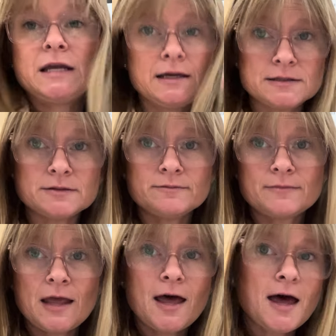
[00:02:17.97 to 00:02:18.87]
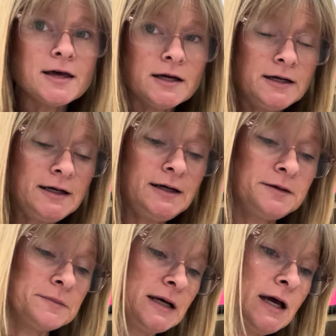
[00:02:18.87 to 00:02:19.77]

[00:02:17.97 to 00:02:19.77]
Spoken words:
it is. And